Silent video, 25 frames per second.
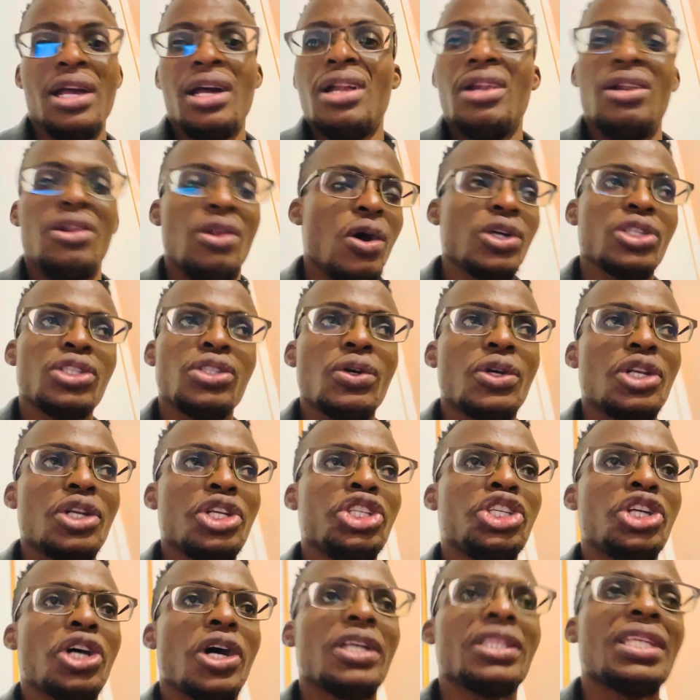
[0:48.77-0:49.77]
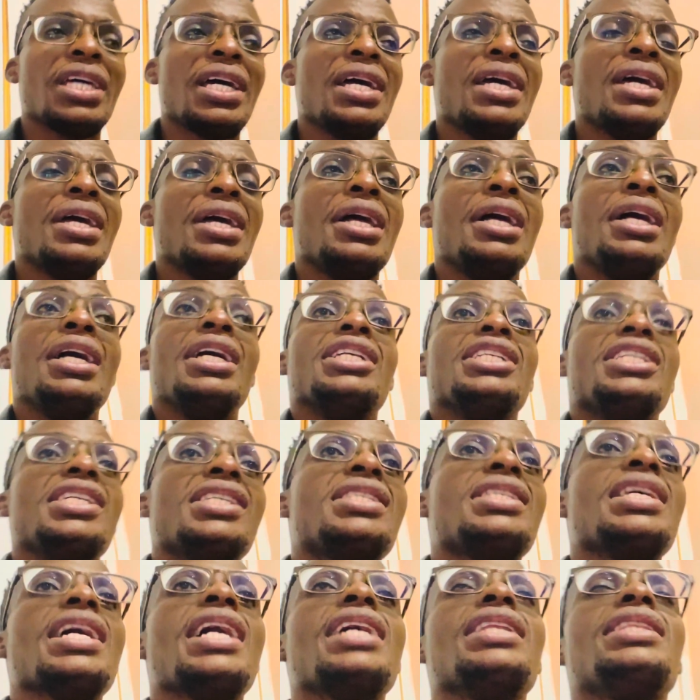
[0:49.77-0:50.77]
Long story short, she
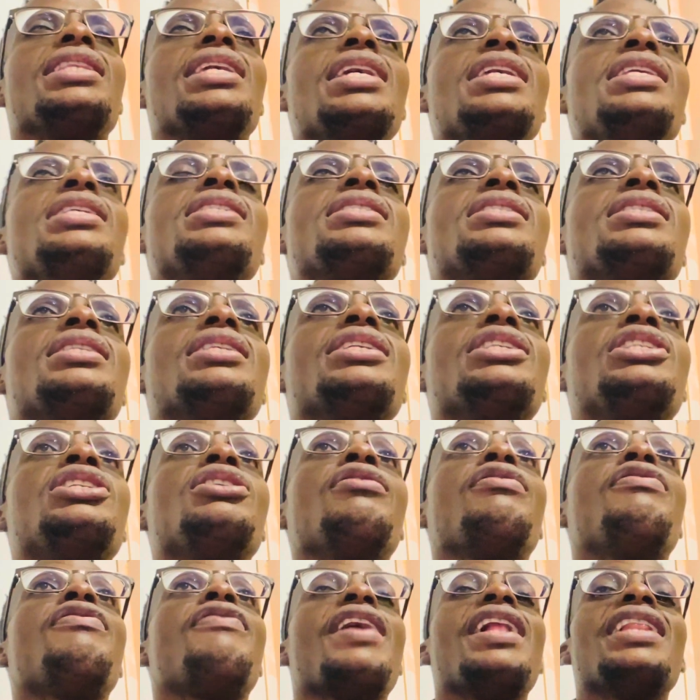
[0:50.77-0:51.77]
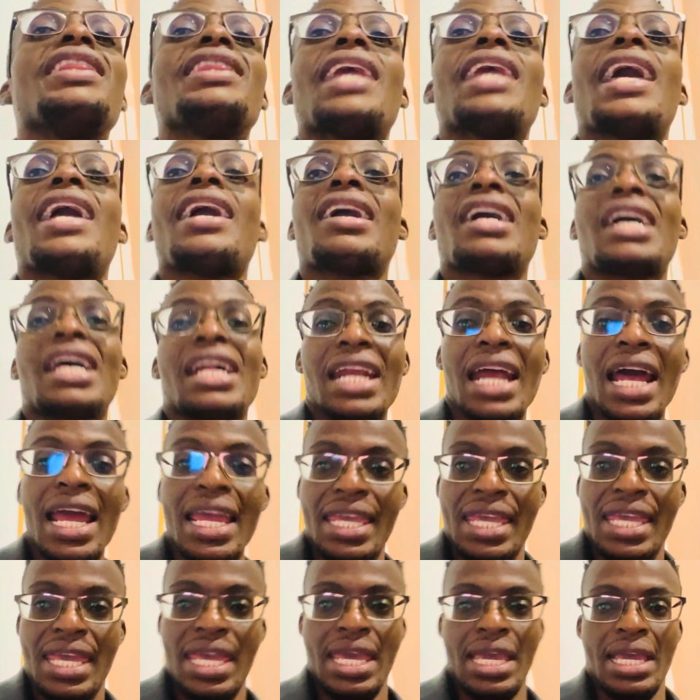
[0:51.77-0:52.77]
said she felt like
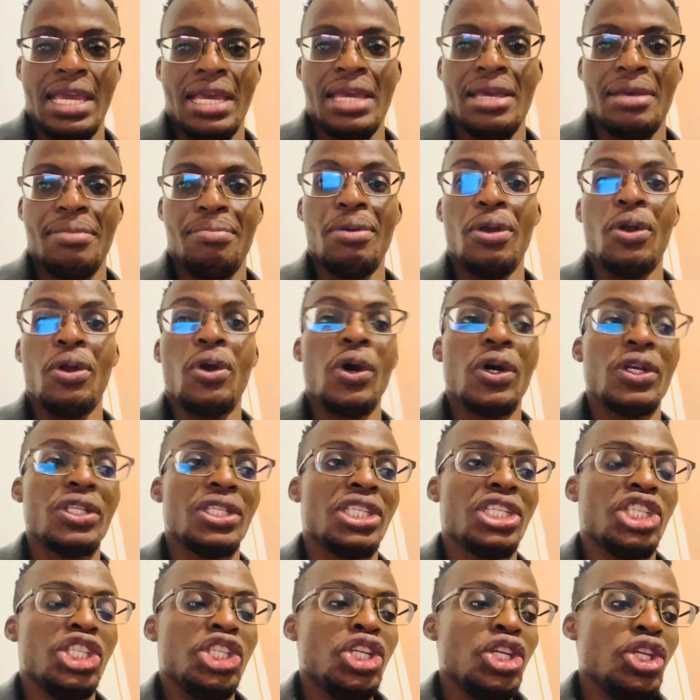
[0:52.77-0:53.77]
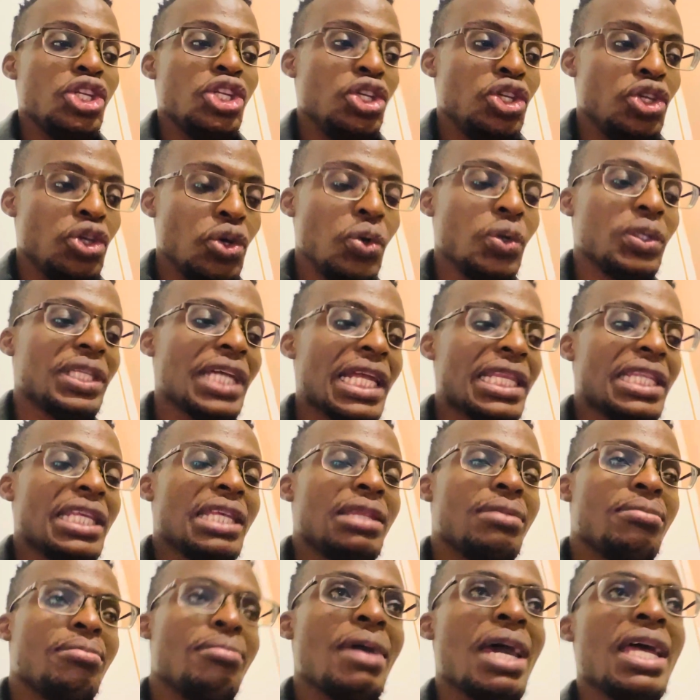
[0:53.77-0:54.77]
crying because she knew that
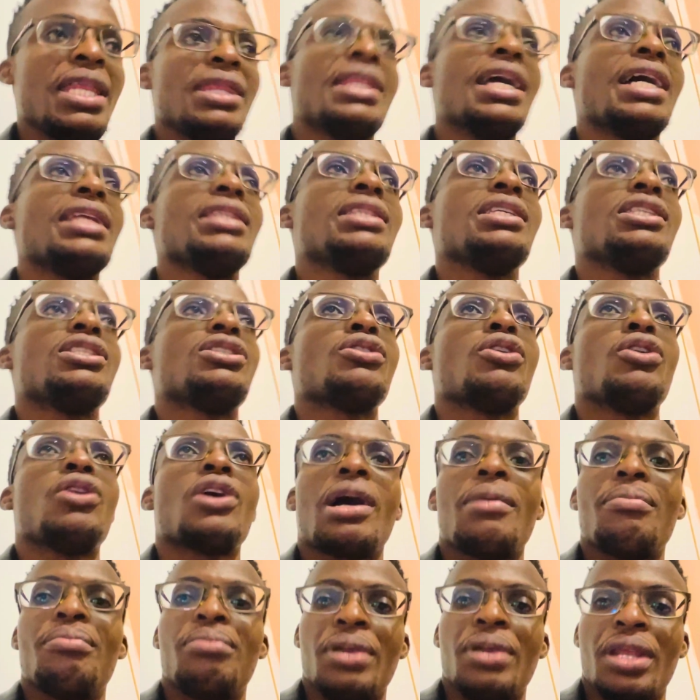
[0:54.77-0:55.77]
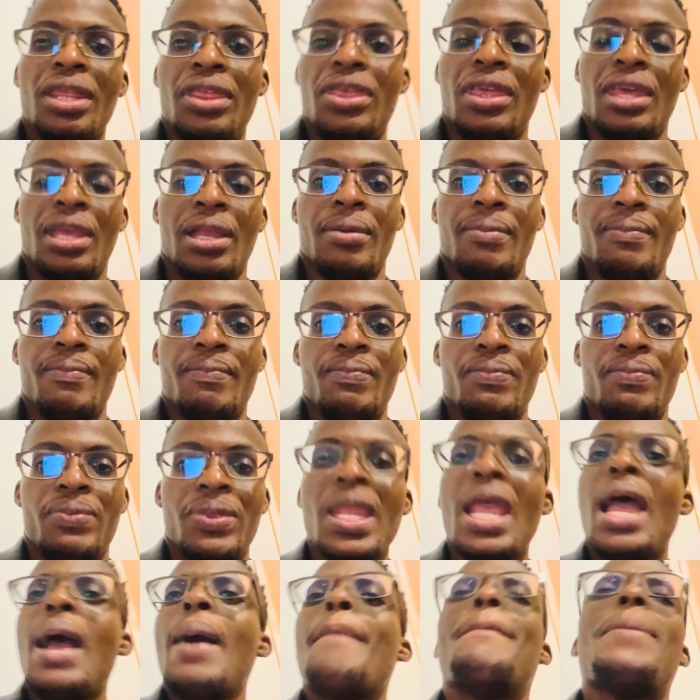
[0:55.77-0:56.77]
it meant that he's no longer breathing.
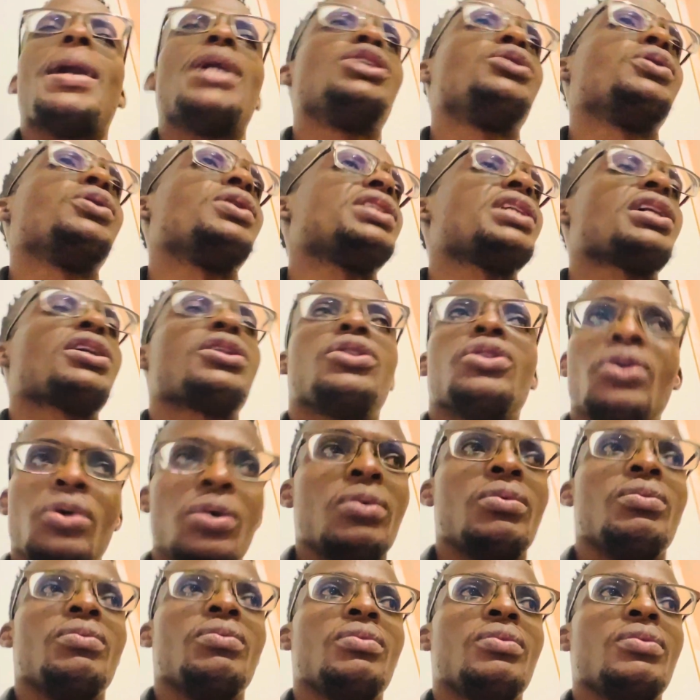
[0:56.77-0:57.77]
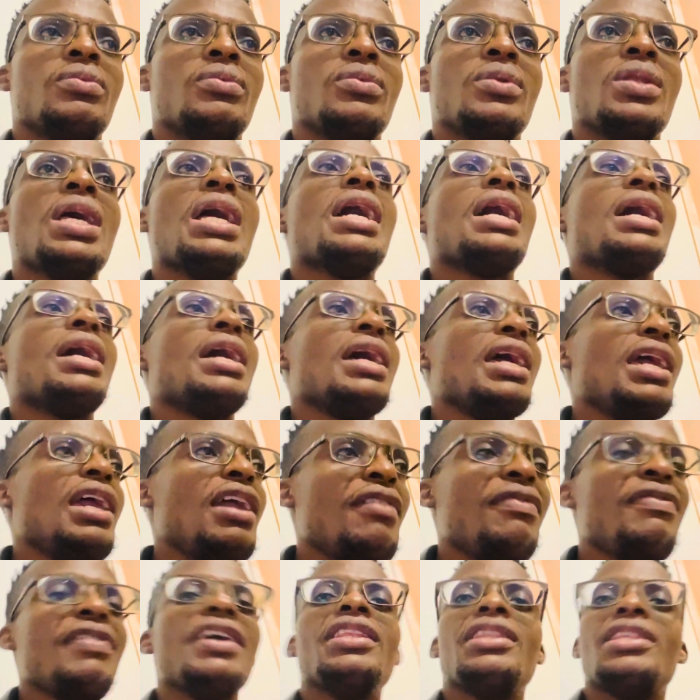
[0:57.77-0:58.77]
But she was like, no,
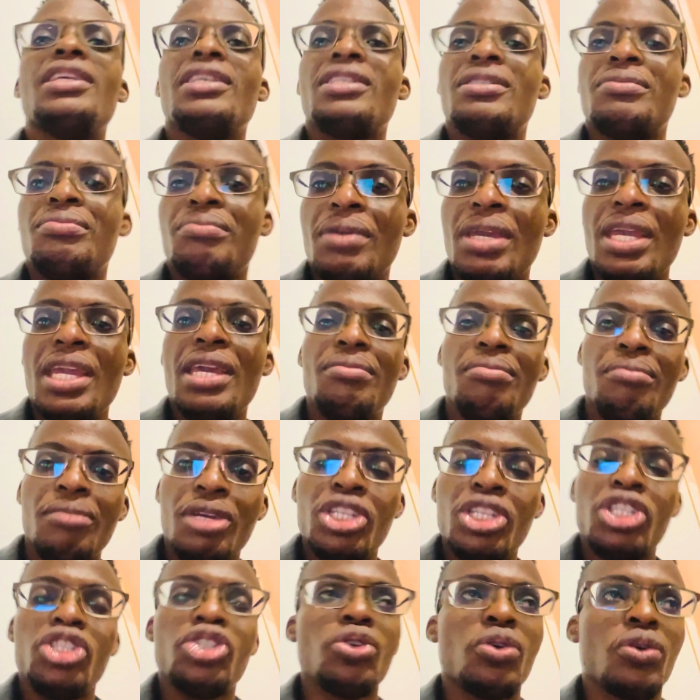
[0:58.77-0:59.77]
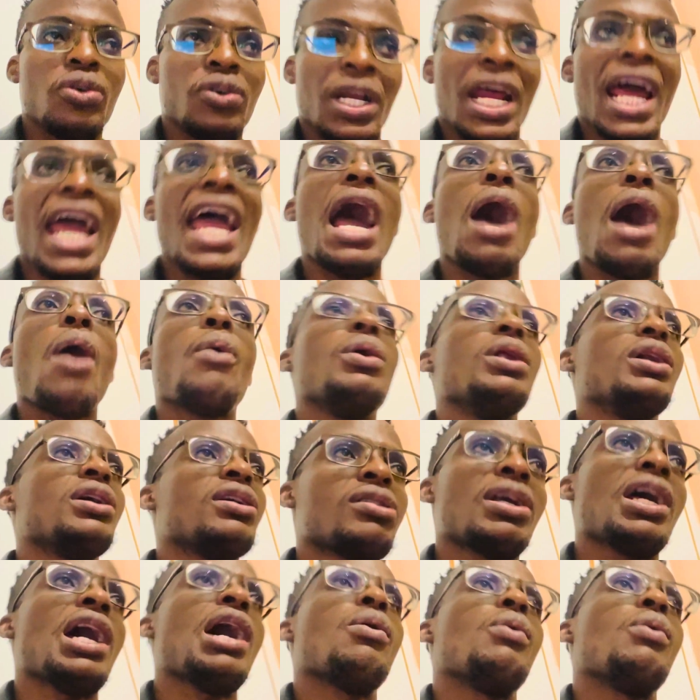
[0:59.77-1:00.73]
if it is it means to cry, I will cry